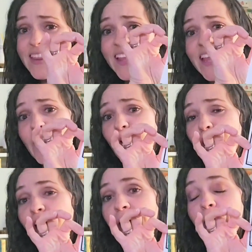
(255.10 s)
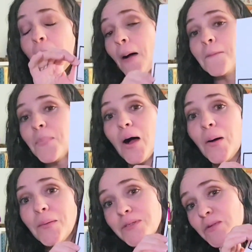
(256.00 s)
that
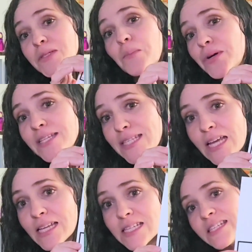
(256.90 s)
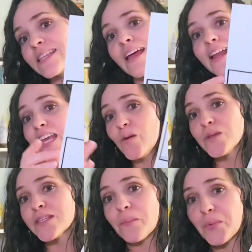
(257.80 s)
she was a princess and he
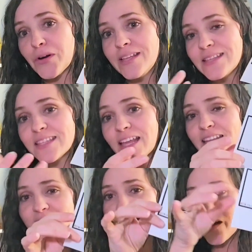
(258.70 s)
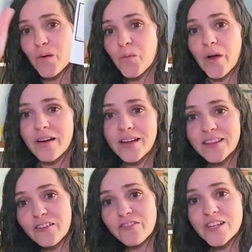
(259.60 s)
was a prince, and they were
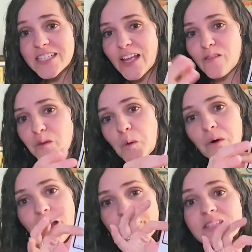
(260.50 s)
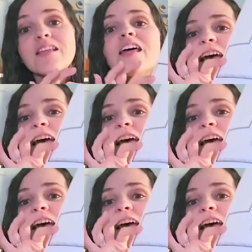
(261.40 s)
wearing their first day of school crowns.